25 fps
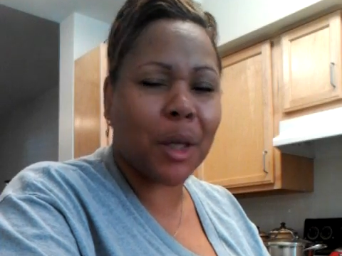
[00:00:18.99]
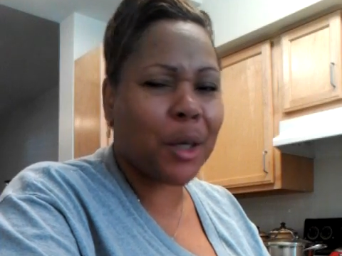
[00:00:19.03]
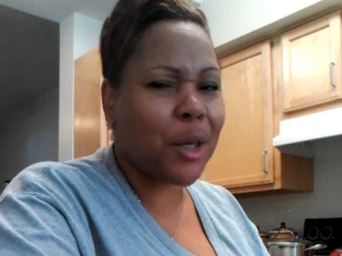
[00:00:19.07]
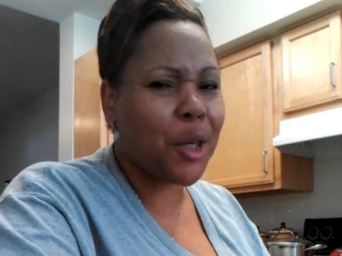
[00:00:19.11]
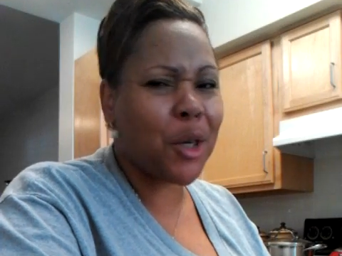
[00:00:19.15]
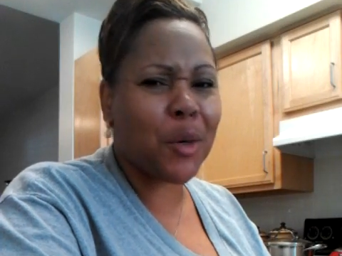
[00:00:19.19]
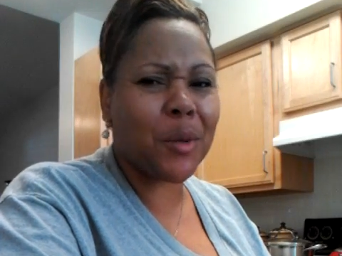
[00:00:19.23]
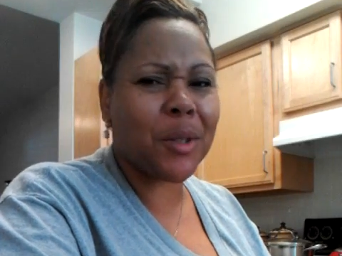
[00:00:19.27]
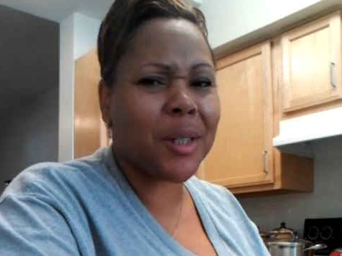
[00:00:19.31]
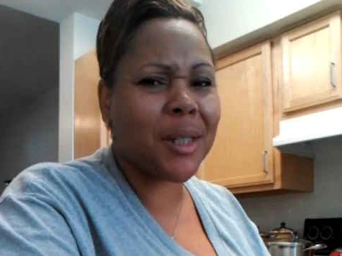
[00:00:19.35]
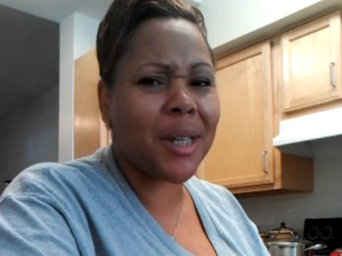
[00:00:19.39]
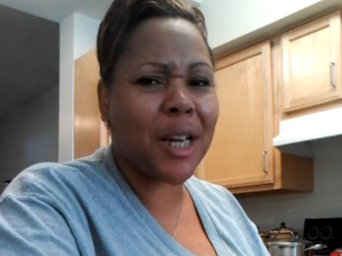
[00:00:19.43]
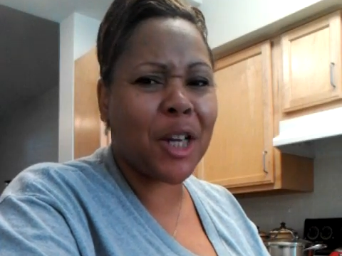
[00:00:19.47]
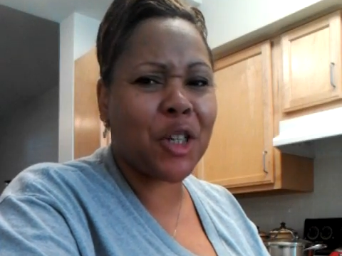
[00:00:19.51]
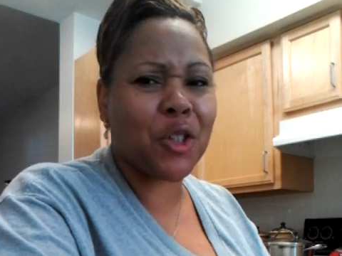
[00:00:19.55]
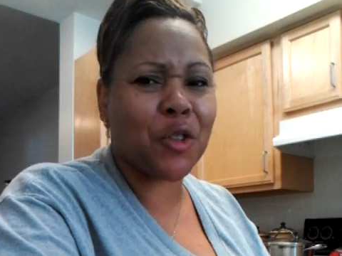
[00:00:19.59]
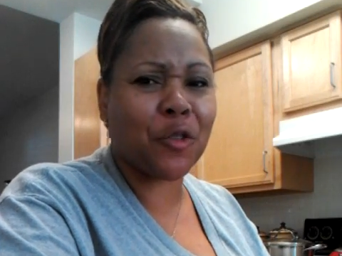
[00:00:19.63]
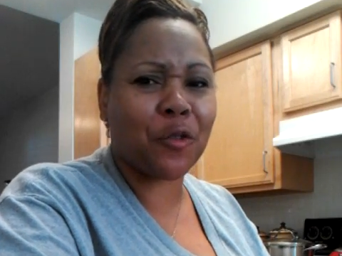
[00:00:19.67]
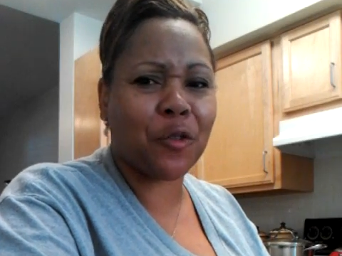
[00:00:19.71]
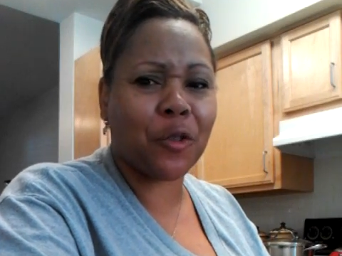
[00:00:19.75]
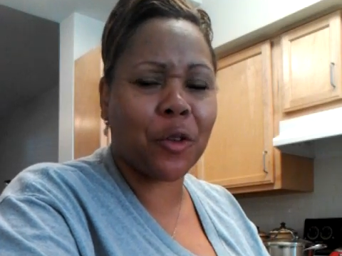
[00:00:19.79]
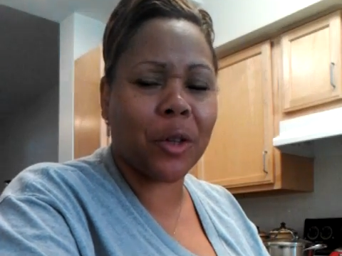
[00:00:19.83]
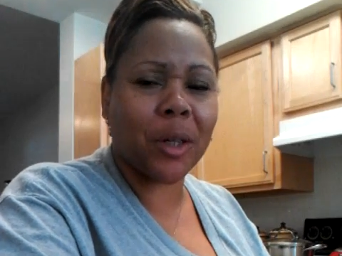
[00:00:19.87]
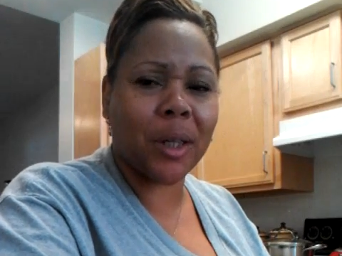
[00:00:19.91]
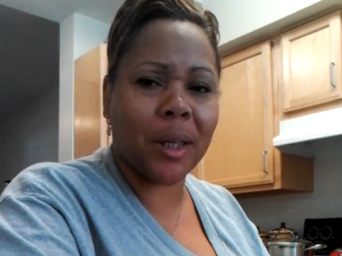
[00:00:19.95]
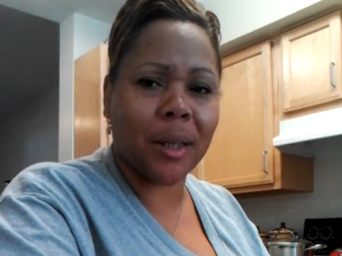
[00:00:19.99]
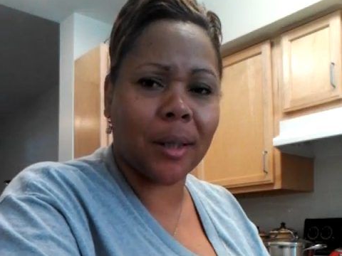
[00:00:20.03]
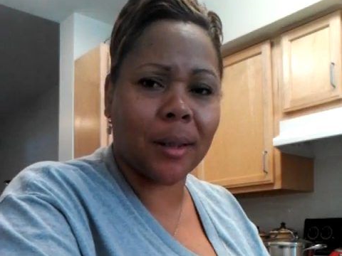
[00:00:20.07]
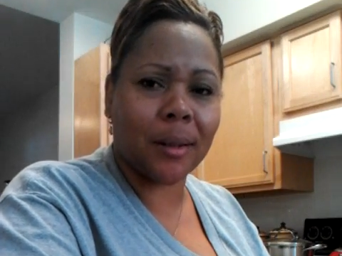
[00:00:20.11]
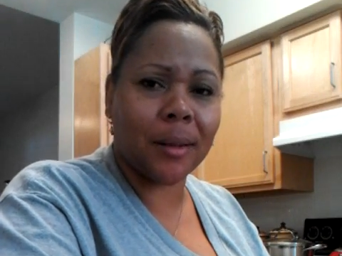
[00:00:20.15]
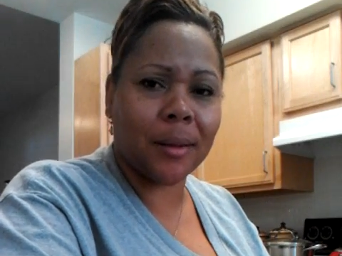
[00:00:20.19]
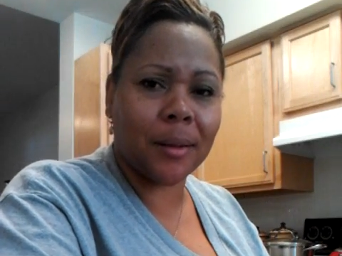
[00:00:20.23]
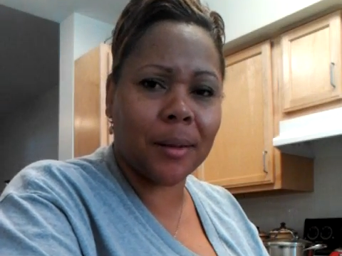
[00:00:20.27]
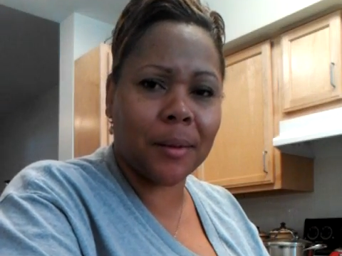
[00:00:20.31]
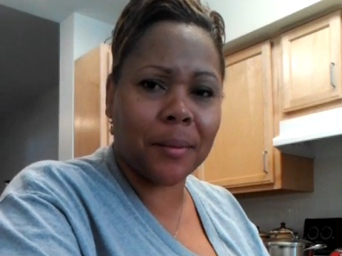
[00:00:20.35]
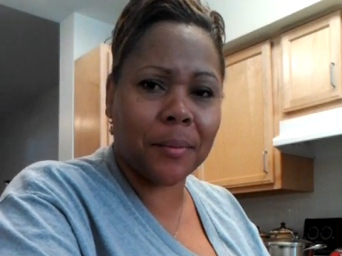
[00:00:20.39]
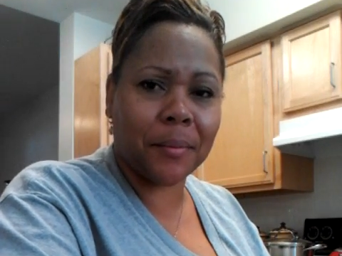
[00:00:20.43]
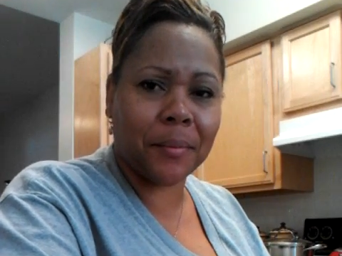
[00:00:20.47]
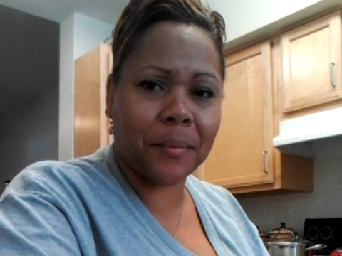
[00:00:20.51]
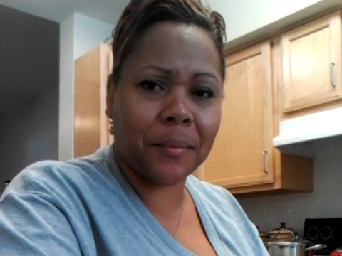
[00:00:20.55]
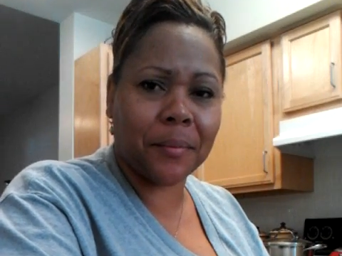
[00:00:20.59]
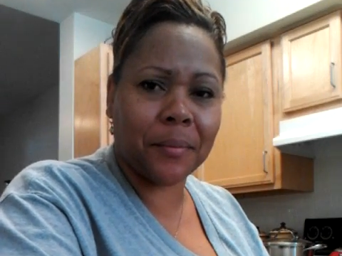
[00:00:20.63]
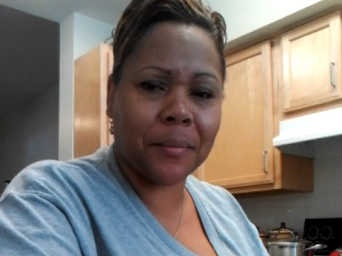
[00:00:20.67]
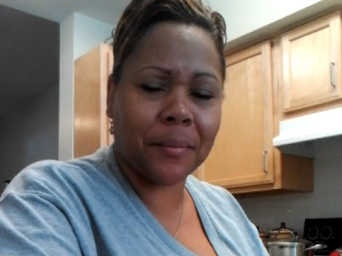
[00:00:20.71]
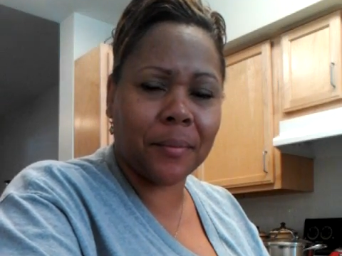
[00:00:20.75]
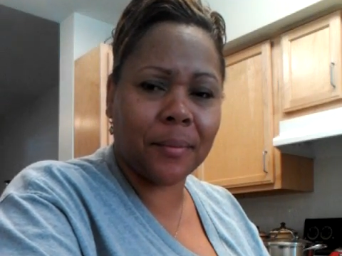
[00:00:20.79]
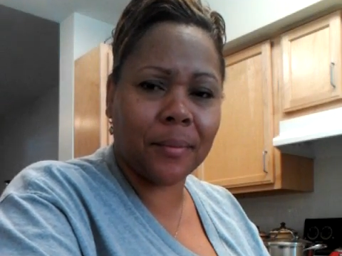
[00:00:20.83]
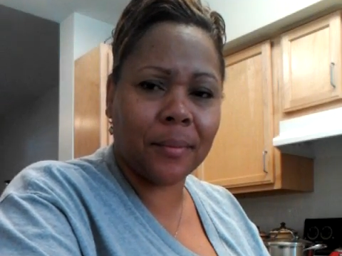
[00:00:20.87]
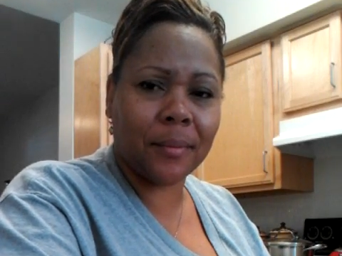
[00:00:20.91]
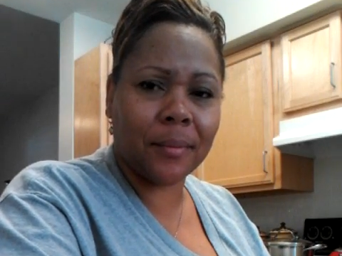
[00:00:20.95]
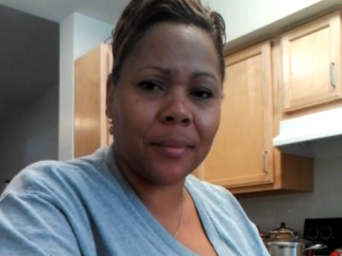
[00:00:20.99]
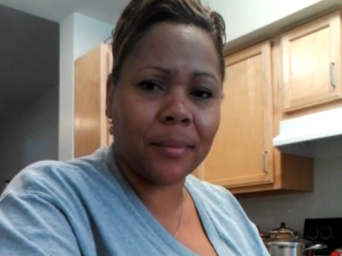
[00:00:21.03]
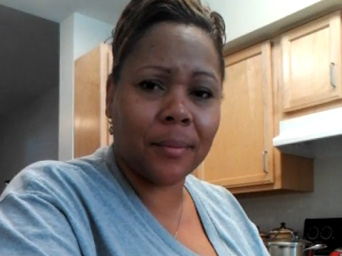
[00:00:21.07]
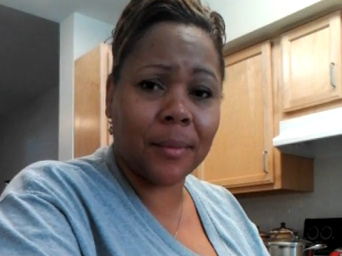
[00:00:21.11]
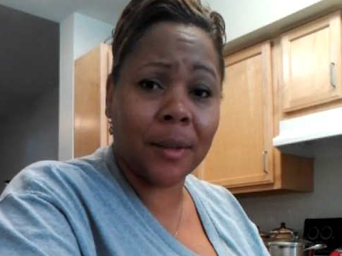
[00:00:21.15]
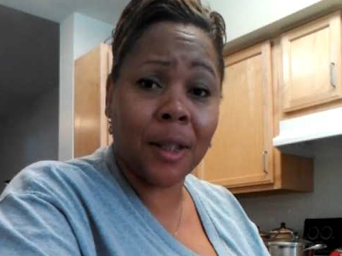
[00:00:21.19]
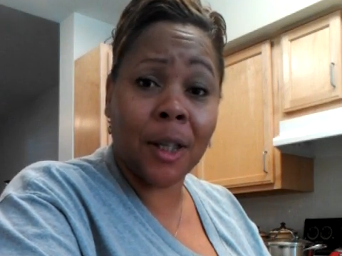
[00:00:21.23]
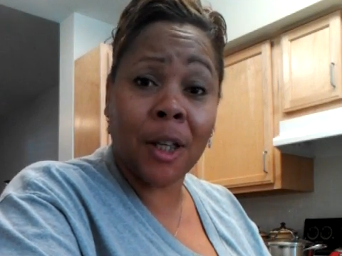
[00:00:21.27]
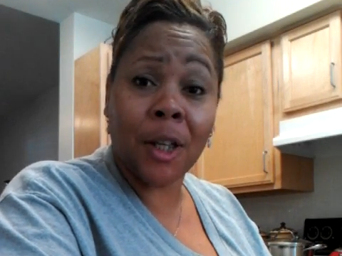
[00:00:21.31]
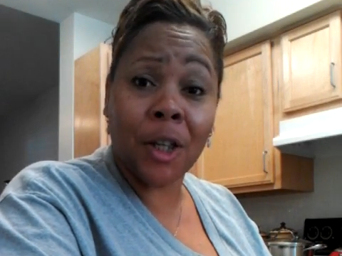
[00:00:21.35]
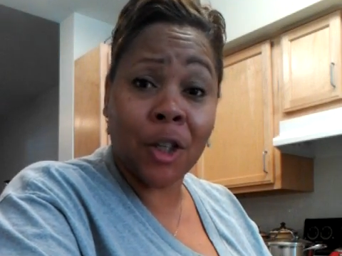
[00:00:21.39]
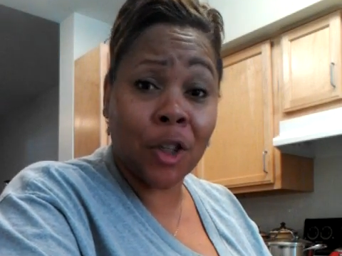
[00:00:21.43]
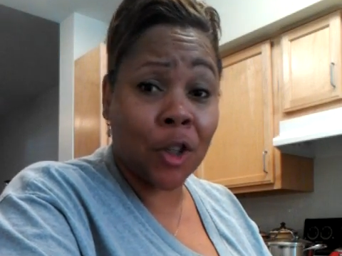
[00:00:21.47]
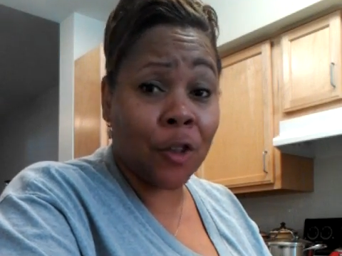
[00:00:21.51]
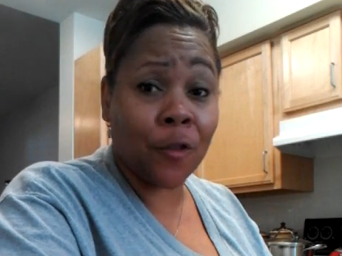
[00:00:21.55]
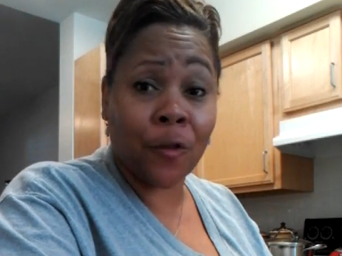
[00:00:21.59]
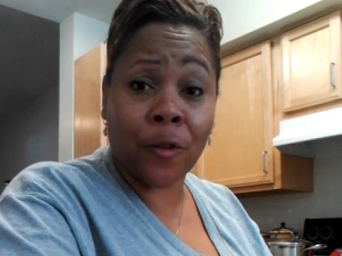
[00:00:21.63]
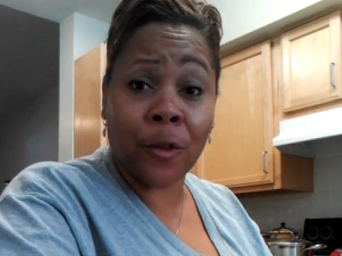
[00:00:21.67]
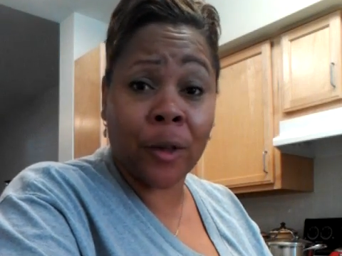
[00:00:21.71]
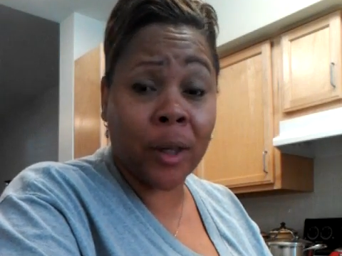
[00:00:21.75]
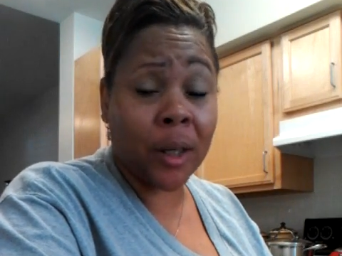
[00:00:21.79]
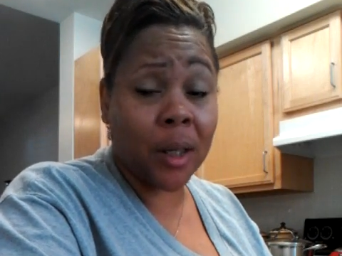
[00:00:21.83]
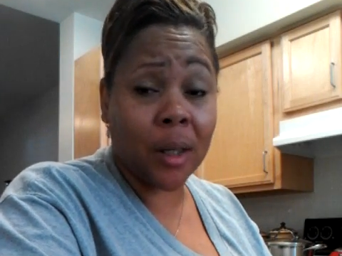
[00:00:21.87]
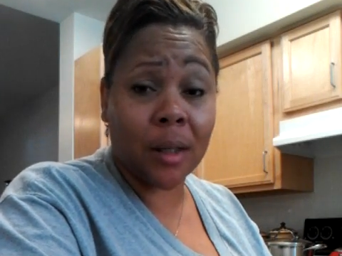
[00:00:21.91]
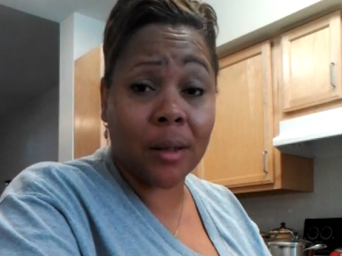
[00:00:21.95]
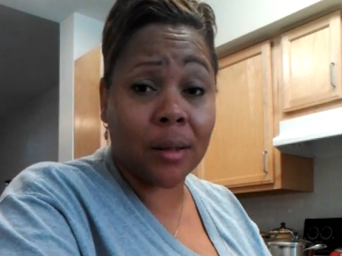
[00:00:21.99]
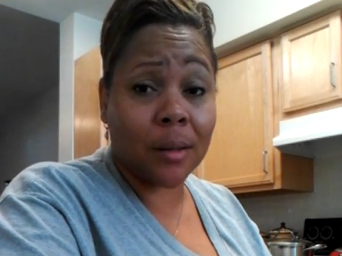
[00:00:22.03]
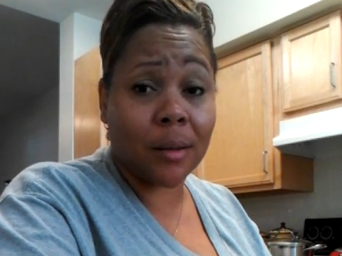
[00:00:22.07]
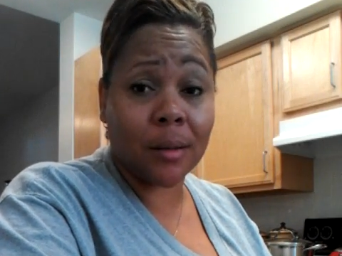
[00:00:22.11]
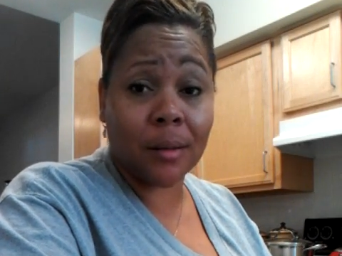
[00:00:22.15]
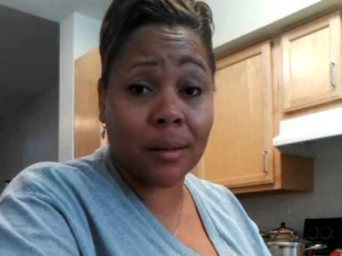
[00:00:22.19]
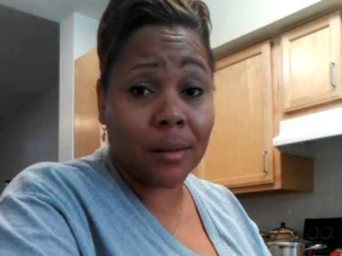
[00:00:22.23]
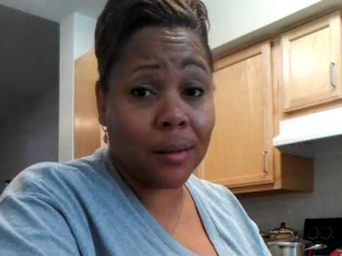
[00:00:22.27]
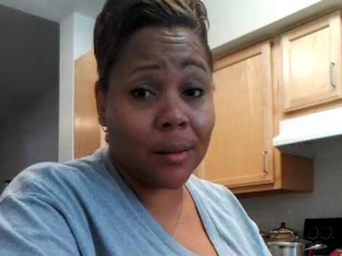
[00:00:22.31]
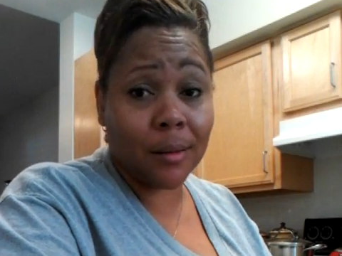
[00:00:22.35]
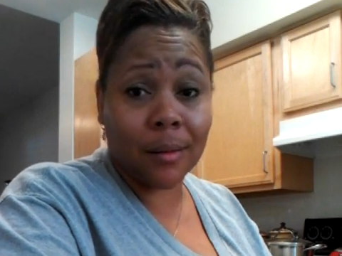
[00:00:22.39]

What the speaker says: No, it's not your friend. Your friends,